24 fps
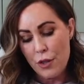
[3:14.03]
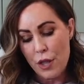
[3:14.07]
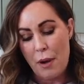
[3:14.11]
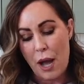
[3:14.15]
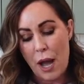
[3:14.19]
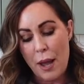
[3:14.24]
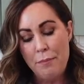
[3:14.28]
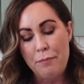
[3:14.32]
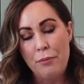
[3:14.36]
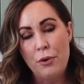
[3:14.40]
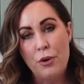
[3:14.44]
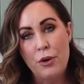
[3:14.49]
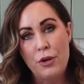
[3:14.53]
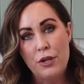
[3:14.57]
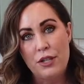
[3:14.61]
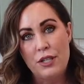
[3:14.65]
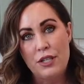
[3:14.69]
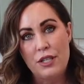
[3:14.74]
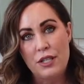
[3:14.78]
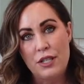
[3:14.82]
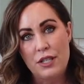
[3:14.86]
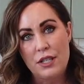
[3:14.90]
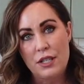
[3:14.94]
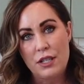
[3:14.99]
I put
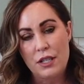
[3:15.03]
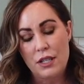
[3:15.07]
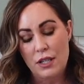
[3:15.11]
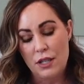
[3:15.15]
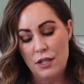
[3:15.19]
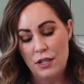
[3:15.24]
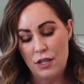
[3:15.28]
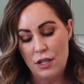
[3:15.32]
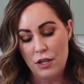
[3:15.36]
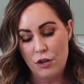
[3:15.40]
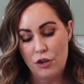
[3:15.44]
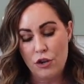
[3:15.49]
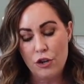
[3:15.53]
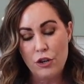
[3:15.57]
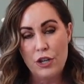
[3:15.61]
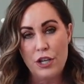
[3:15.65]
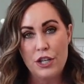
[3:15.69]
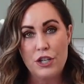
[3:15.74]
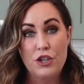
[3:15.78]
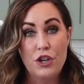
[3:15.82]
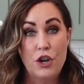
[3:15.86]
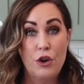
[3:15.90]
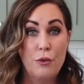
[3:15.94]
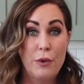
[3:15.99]
the cookie
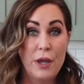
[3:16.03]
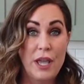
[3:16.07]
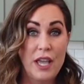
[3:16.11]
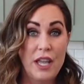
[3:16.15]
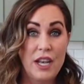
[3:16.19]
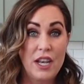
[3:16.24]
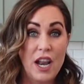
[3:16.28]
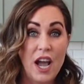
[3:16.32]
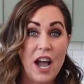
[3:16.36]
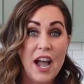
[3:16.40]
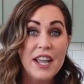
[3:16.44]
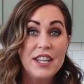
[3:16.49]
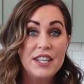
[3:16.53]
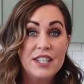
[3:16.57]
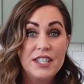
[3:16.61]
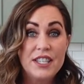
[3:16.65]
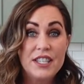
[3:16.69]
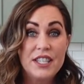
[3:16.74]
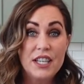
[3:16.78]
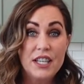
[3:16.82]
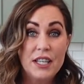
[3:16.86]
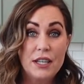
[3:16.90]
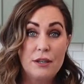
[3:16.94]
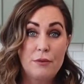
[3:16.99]
dough in, I
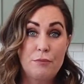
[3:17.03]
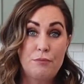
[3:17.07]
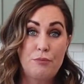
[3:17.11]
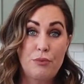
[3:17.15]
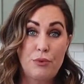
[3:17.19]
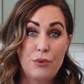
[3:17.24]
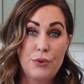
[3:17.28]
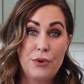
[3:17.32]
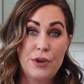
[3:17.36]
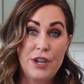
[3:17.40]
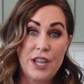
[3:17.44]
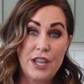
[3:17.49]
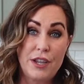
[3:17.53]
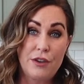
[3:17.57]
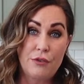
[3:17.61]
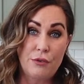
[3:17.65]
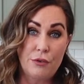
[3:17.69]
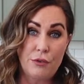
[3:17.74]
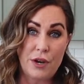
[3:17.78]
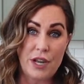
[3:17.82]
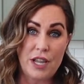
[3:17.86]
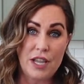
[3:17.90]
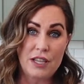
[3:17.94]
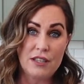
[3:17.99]
did
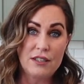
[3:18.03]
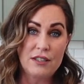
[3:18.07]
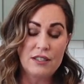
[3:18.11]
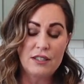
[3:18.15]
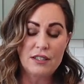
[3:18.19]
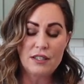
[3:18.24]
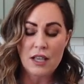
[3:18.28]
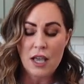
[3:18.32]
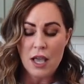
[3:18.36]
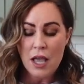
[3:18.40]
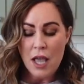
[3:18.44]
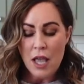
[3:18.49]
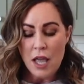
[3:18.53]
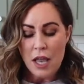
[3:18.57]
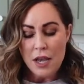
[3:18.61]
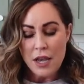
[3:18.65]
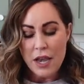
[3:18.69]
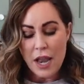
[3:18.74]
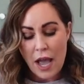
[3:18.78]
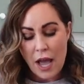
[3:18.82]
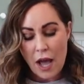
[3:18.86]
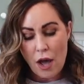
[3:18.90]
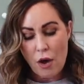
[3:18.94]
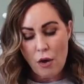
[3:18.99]
pre-grease.
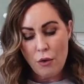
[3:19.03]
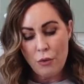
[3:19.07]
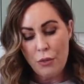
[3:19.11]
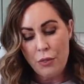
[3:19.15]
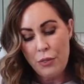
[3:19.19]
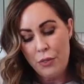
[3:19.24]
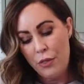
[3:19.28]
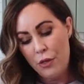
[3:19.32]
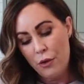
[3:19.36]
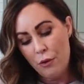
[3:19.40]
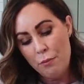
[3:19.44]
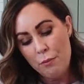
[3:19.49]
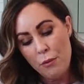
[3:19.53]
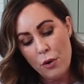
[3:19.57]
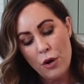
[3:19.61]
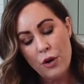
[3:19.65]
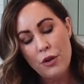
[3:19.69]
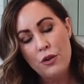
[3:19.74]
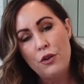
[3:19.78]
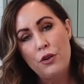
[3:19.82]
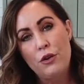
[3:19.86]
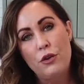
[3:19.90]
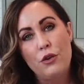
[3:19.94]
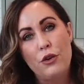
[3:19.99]
Now, the more
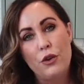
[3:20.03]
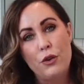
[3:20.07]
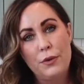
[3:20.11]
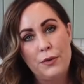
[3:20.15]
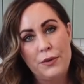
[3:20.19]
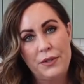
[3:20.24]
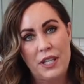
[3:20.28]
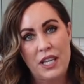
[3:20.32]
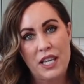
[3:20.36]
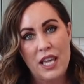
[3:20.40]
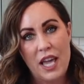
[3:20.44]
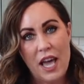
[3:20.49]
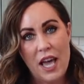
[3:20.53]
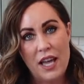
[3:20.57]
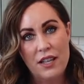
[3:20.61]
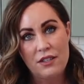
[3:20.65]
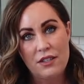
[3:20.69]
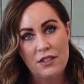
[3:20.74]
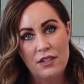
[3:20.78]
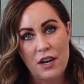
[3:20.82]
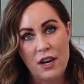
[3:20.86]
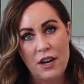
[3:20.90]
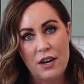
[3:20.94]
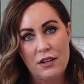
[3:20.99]
you use a
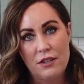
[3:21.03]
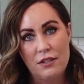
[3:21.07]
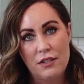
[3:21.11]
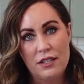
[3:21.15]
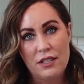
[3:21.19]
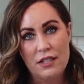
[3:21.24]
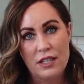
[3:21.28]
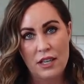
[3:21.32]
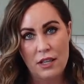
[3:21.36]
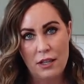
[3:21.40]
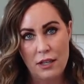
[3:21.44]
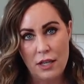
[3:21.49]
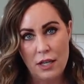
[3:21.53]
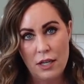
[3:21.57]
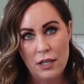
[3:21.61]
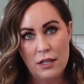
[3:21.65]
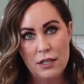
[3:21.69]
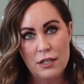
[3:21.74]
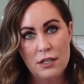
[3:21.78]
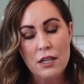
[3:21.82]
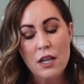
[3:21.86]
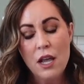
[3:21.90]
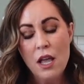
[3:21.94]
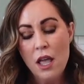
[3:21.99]
cast iron
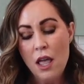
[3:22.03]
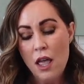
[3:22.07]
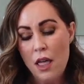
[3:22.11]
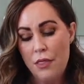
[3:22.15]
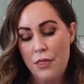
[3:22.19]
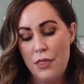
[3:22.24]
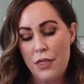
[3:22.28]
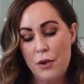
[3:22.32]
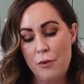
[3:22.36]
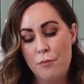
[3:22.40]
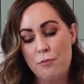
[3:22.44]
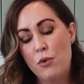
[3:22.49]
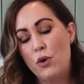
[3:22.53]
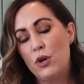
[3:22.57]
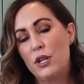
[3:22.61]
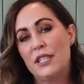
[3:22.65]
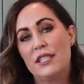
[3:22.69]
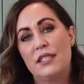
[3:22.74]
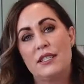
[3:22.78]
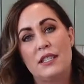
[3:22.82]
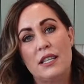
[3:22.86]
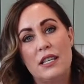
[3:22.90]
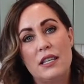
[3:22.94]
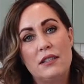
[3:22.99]
skillet, the more
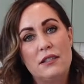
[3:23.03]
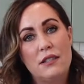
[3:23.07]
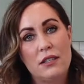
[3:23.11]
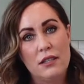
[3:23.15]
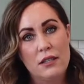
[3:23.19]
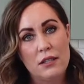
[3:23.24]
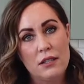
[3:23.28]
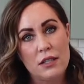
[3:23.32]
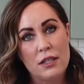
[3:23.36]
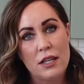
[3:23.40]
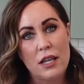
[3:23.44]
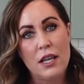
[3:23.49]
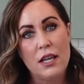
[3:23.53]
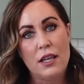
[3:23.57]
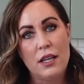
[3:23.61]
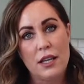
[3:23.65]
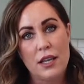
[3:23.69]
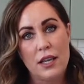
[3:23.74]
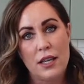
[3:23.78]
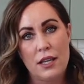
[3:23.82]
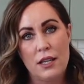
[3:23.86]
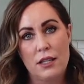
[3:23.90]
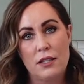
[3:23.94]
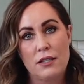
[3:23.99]
seasoned it
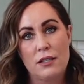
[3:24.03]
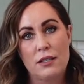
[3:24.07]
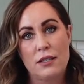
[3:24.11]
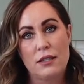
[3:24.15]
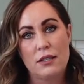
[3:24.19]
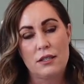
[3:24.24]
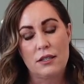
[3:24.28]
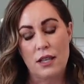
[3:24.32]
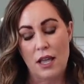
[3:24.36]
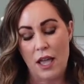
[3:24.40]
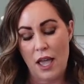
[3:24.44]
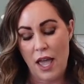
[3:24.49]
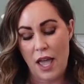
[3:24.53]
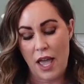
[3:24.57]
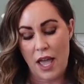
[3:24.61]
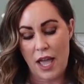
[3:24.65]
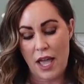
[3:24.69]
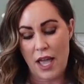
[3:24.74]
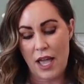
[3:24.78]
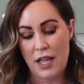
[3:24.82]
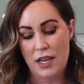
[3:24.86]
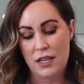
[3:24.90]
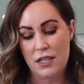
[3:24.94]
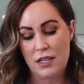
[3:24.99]
gets,
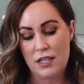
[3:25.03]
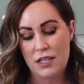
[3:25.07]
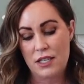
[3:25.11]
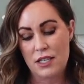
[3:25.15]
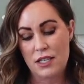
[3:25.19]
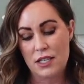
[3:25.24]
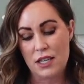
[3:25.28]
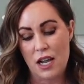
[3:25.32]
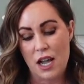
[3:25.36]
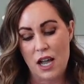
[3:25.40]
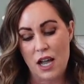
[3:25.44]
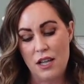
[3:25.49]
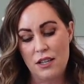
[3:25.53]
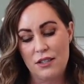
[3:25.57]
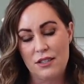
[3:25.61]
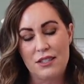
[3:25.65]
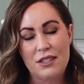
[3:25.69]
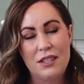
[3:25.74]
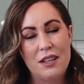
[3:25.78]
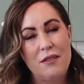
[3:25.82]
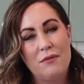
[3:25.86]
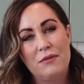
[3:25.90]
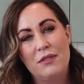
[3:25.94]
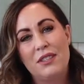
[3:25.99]
and
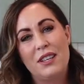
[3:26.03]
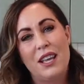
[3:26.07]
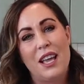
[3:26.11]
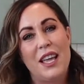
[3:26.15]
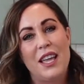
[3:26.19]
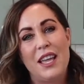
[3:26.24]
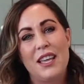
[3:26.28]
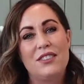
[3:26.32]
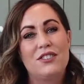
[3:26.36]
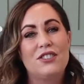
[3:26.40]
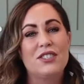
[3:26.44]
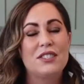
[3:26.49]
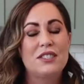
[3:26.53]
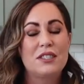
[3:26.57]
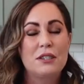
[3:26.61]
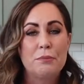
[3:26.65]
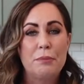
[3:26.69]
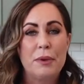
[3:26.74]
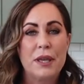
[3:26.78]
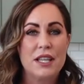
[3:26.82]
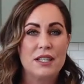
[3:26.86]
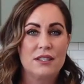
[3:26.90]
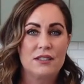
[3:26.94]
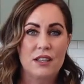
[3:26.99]
so it just
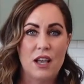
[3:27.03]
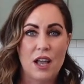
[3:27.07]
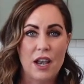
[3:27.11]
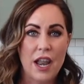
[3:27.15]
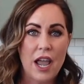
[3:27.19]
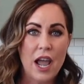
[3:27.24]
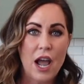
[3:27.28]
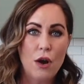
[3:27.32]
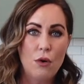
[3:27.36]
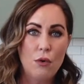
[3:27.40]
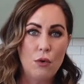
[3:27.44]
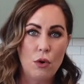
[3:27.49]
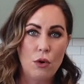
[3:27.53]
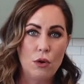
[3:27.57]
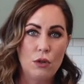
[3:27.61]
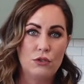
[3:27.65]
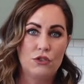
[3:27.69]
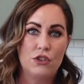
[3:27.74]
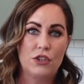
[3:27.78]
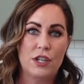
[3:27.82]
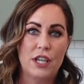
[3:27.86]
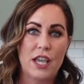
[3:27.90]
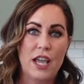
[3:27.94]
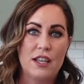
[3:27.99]
depends on how
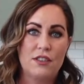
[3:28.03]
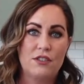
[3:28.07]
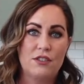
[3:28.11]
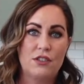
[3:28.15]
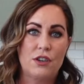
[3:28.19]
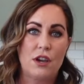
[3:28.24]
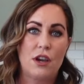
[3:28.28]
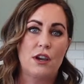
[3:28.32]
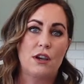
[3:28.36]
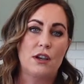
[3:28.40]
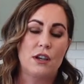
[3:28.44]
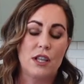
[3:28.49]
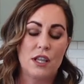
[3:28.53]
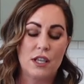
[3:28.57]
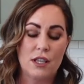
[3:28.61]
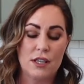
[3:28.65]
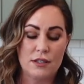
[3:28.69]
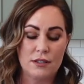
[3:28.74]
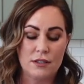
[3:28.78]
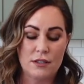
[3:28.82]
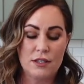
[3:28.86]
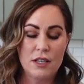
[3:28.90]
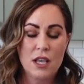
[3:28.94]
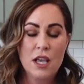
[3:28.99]
old your cast iron
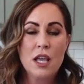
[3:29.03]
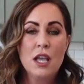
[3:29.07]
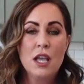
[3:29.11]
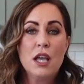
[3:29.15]
is.